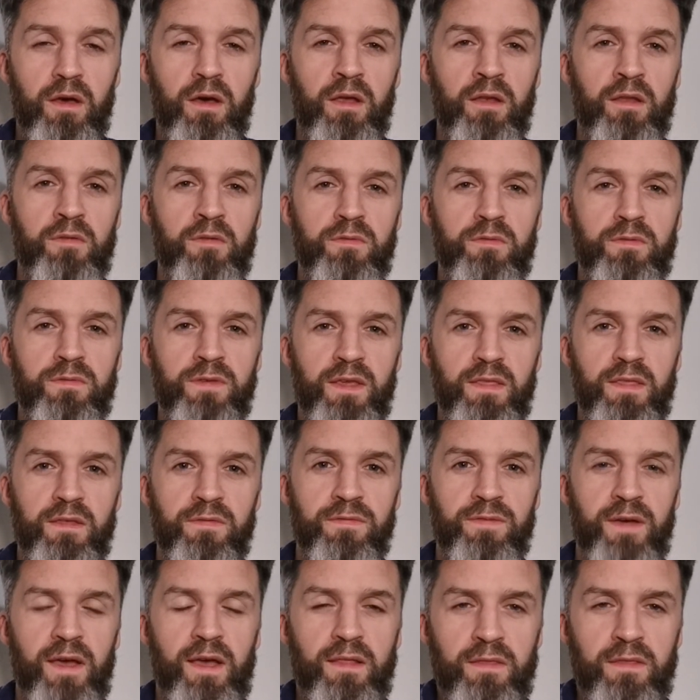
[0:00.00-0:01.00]
I don't think
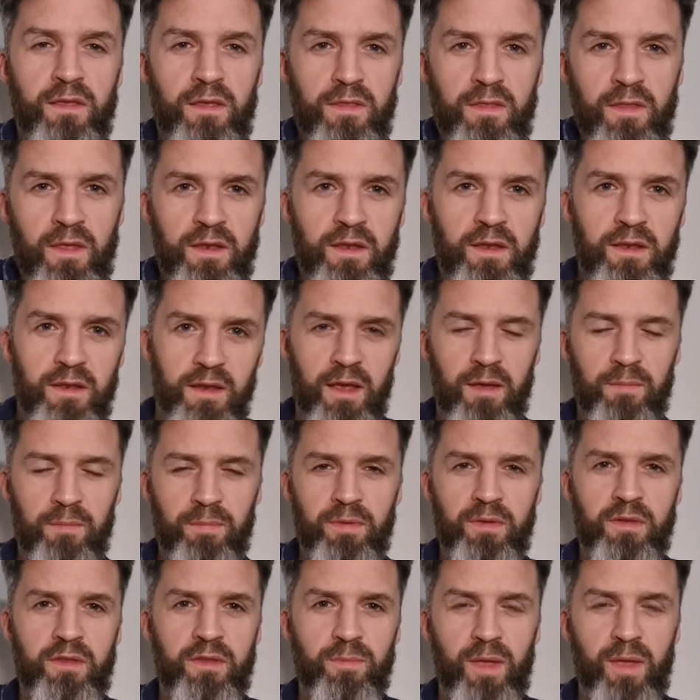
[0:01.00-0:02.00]
the fact that there didn't
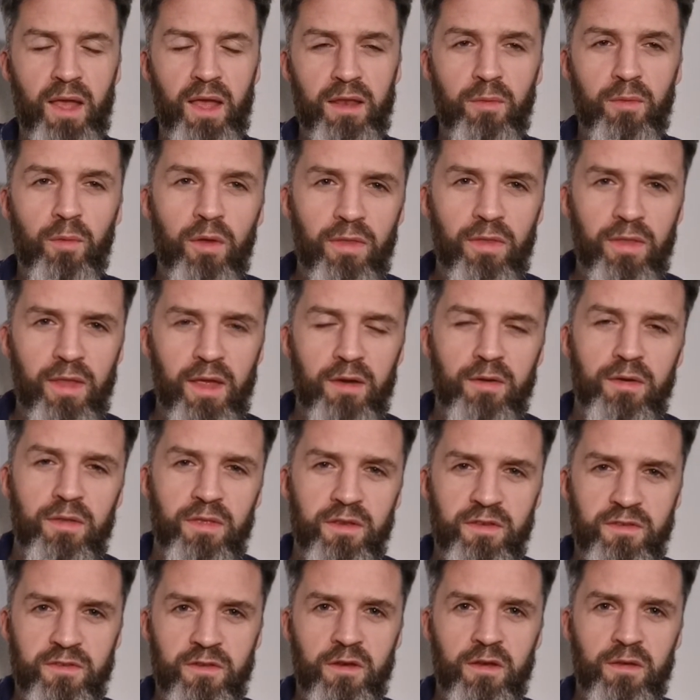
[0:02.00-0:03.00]
happen to be anyone there
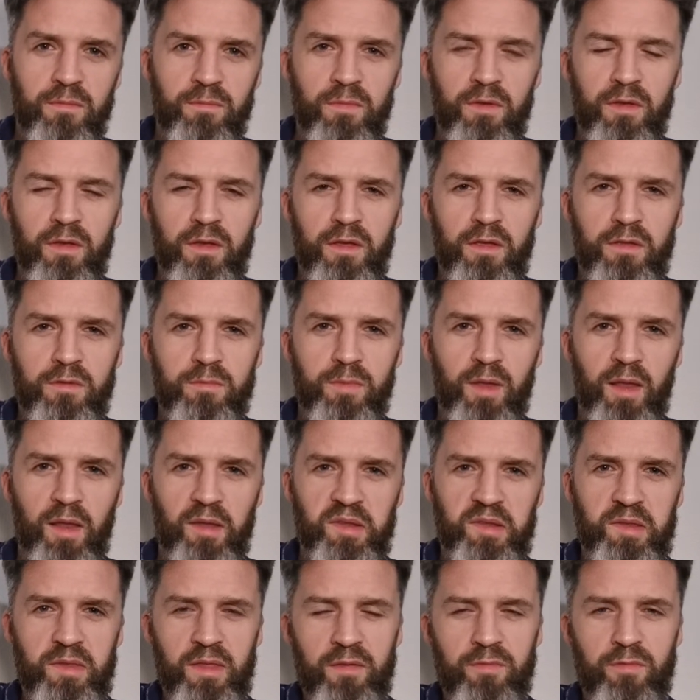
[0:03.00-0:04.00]
at the time
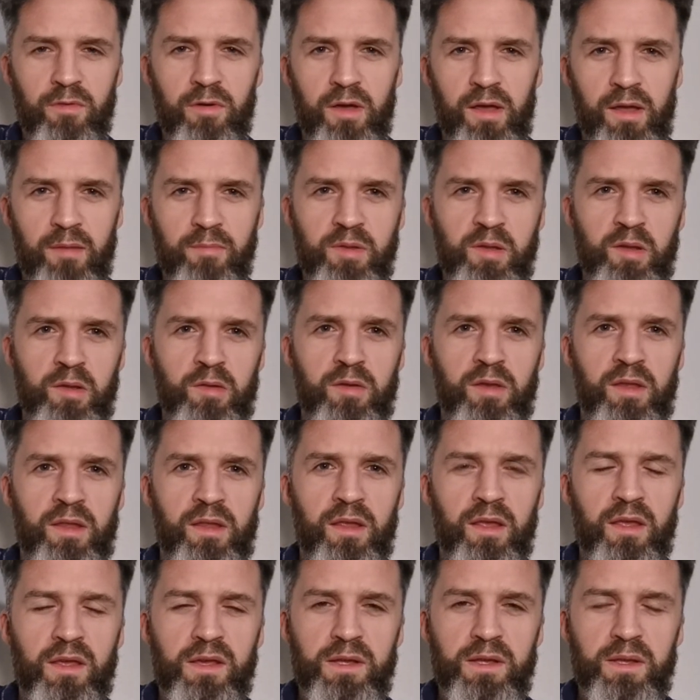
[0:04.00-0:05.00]
means that they've got
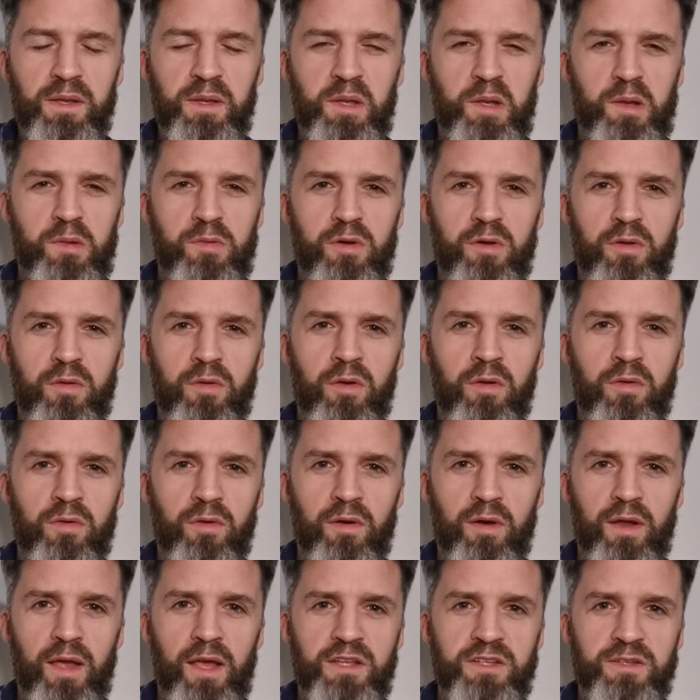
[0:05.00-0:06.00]
absolutely zero
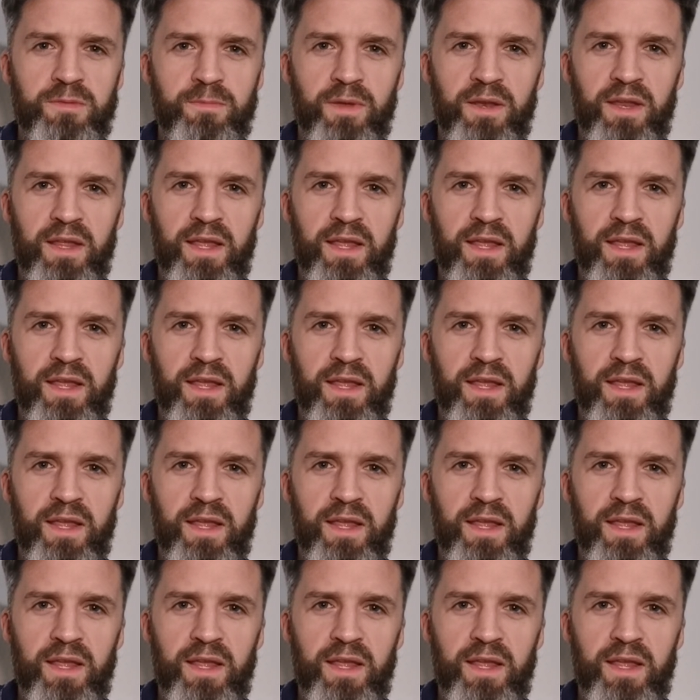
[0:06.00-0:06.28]
congregation.